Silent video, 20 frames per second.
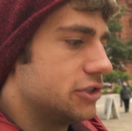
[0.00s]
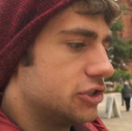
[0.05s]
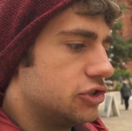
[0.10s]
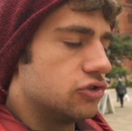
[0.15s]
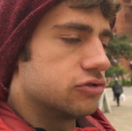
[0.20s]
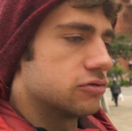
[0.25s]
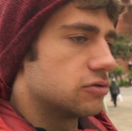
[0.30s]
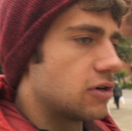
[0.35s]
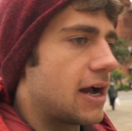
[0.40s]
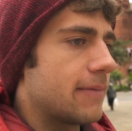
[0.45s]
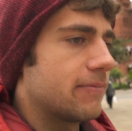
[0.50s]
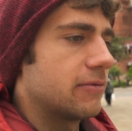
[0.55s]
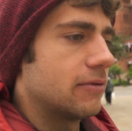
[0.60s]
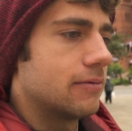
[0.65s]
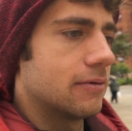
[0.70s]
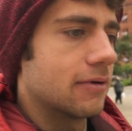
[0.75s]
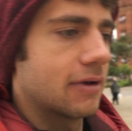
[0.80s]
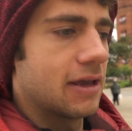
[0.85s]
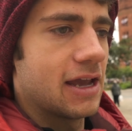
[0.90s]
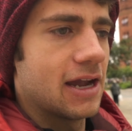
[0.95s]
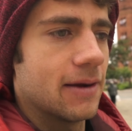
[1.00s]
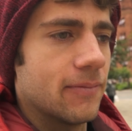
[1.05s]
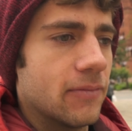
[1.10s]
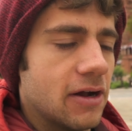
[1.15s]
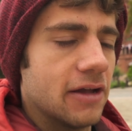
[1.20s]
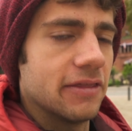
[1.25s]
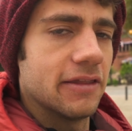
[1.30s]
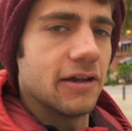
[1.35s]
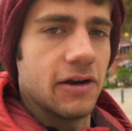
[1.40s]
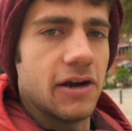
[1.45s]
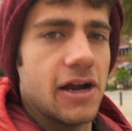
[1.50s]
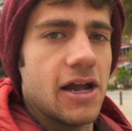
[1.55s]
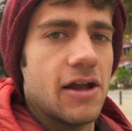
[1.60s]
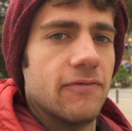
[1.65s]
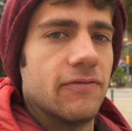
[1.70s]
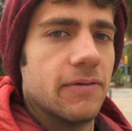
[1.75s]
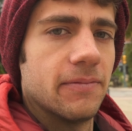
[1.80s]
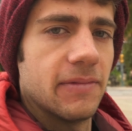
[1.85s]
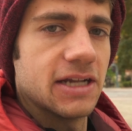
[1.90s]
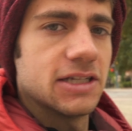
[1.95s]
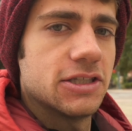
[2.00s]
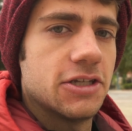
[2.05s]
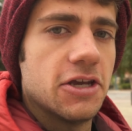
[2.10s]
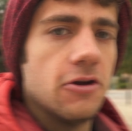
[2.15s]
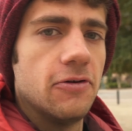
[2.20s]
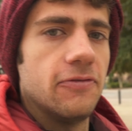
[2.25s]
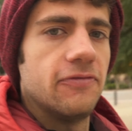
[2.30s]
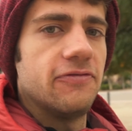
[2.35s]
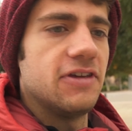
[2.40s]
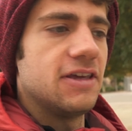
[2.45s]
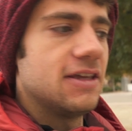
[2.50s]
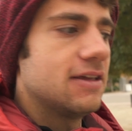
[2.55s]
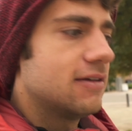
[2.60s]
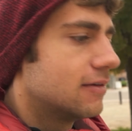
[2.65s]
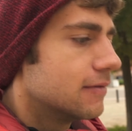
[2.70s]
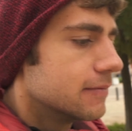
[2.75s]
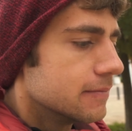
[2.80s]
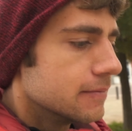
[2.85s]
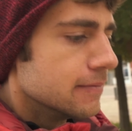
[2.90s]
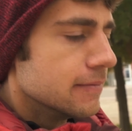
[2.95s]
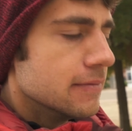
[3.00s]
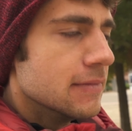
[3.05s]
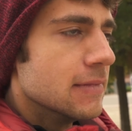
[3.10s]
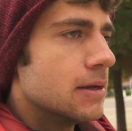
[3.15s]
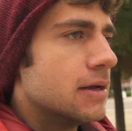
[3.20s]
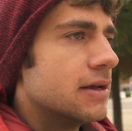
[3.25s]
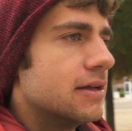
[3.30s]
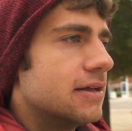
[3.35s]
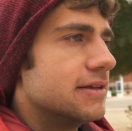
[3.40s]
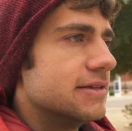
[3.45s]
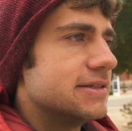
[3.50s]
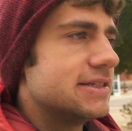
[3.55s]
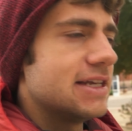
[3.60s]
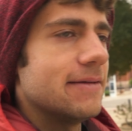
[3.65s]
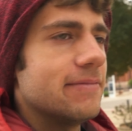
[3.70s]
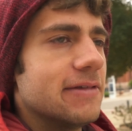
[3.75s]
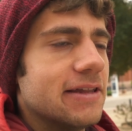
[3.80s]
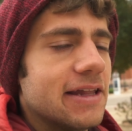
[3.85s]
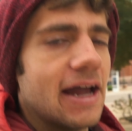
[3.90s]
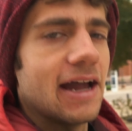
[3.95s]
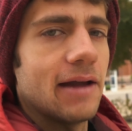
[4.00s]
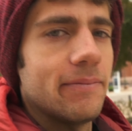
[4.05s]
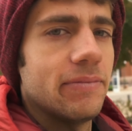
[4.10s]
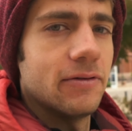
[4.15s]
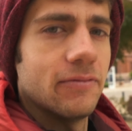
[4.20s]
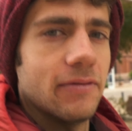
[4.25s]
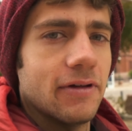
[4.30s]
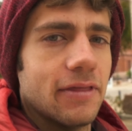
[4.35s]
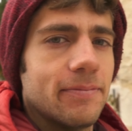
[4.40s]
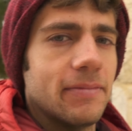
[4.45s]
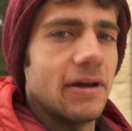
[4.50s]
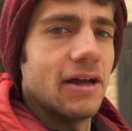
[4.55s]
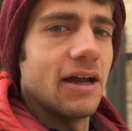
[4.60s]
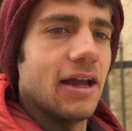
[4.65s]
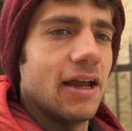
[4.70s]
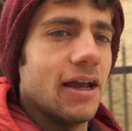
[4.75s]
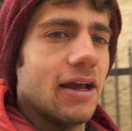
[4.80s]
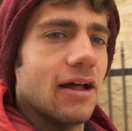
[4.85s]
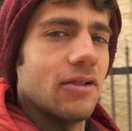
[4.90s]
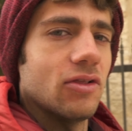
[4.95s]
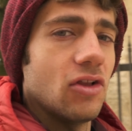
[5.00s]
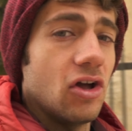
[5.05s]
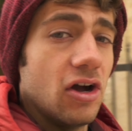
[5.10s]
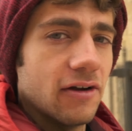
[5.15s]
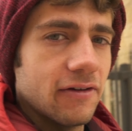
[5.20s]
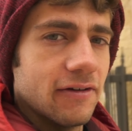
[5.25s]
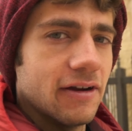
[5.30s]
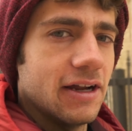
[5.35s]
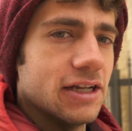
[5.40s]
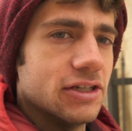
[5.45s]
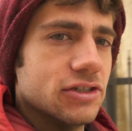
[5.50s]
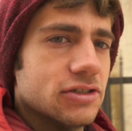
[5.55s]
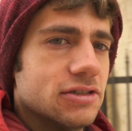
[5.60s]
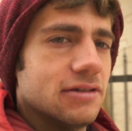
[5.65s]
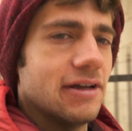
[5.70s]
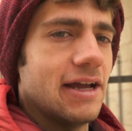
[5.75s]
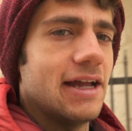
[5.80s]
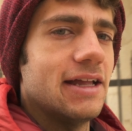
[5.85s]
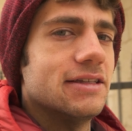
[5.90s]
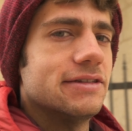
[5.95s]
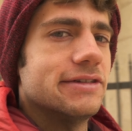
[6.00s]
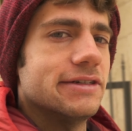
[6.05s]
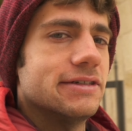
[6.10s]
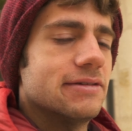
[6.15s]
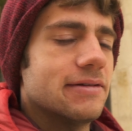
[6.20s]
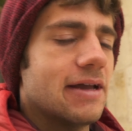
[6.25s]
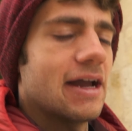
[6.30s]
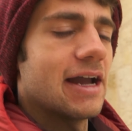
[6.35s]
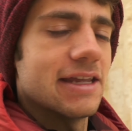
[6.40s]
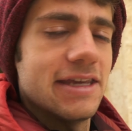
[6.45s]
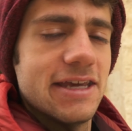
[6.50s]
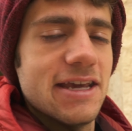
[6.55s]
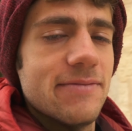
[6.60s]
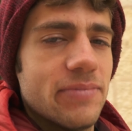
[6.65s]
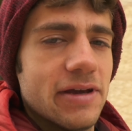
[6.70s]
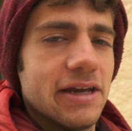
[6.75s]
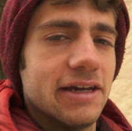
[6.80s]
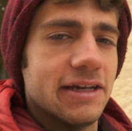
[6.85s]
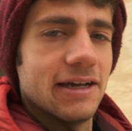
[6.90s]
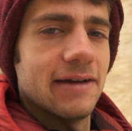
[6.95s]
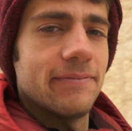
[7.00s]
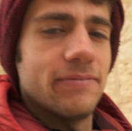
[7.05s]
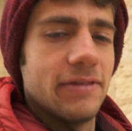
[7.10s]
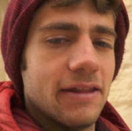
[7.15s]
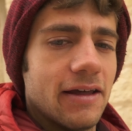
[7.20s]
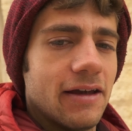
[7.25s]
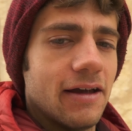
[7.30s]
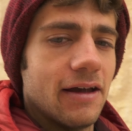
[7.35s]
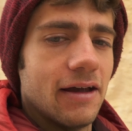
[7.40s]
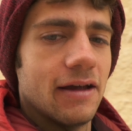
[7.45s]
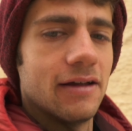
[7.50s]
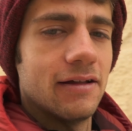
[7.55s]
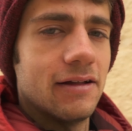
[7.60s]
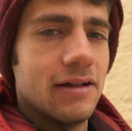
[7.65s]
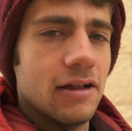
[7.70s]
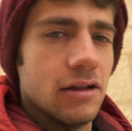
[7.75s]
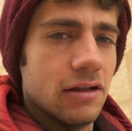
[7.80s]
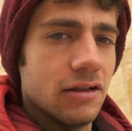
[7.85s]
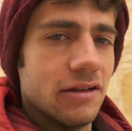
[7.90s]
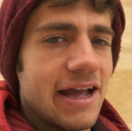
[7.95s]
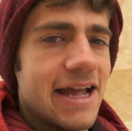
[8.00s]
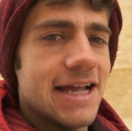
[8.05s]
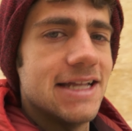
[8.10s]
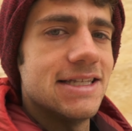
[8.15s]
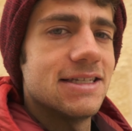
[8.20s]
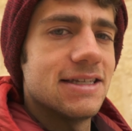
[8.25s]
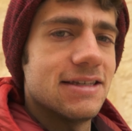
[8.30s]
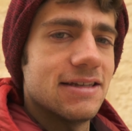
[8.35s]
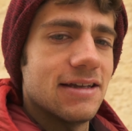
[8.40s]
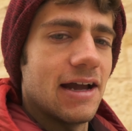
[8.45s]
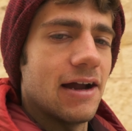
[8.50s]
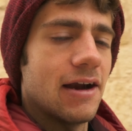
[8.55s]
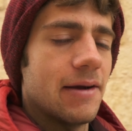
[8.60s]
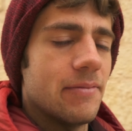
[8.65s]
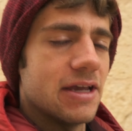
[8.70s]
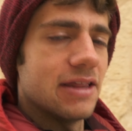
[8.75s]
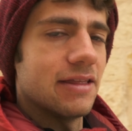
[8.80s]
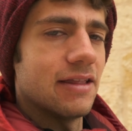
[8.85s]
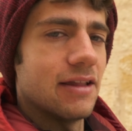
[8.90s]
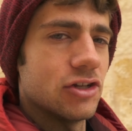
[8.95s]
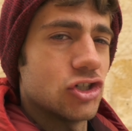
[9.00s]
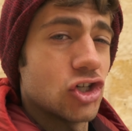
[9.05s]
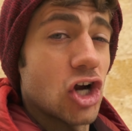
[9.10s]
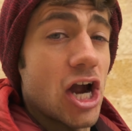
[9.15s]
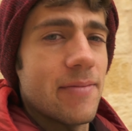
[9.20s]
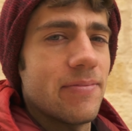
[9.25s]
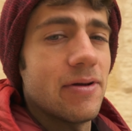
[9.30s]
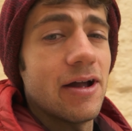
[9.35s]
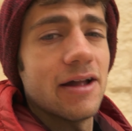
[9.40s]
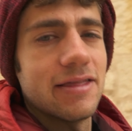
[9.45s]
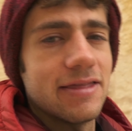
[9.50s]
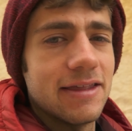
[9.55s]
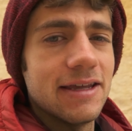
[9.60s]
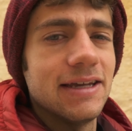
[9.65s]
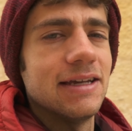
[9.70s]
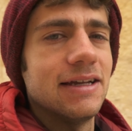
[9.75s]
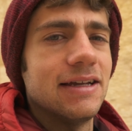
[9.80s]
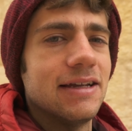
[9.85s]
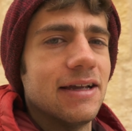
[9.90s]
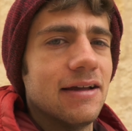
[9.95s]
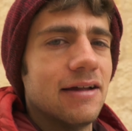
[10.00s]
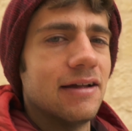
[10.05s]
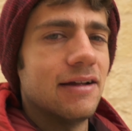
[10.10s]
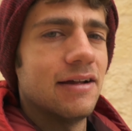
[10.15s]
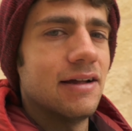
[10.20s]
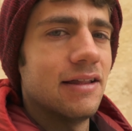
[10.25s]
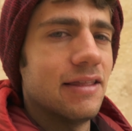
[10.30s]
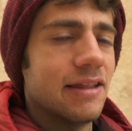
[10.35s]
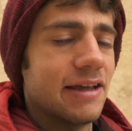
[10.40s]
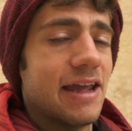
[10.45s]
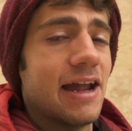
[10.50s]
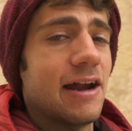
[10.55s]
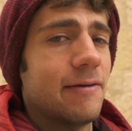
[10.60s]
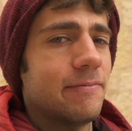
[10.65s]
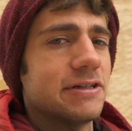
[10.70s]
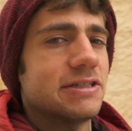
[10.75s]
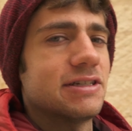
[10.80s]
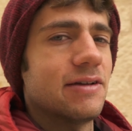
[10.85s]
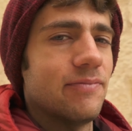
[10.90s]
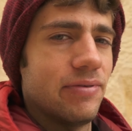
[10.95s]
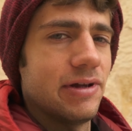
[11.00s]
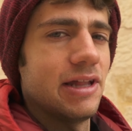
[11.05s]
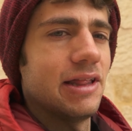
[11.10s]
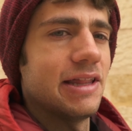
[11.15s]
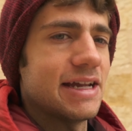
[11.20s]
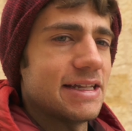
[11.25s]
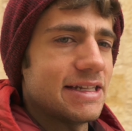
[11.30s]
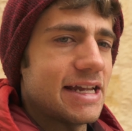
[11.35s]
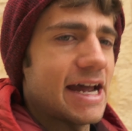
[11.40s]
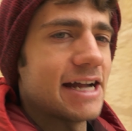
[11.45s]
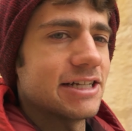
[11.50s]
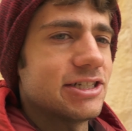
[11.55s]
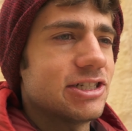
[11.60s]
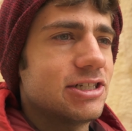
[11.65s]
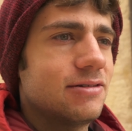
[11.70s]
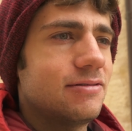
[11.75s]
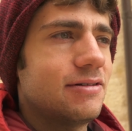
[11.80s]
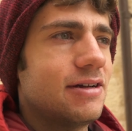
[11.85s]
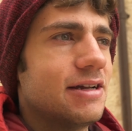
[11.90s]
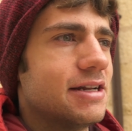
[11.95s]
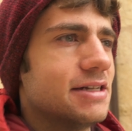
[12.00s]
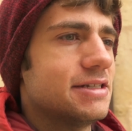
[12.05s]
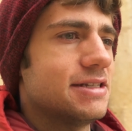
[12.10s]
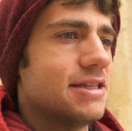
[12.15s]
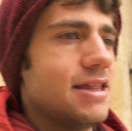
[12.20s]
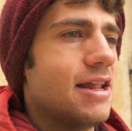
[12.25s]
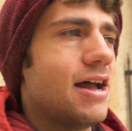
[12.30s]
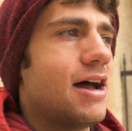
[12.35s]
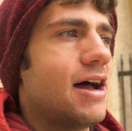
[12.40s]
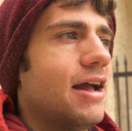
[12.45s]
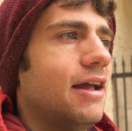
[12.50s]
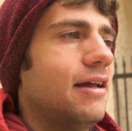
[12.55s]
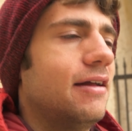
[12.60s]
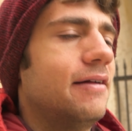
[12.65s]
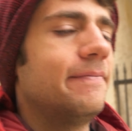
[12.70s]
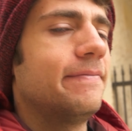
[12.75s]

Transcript: just dropped the whole camera on the ground from like 2 feet. Same thing that happened with my long range lenses. I keep picking up the the tripod, thinking the camera is completely attached to it, and it's not.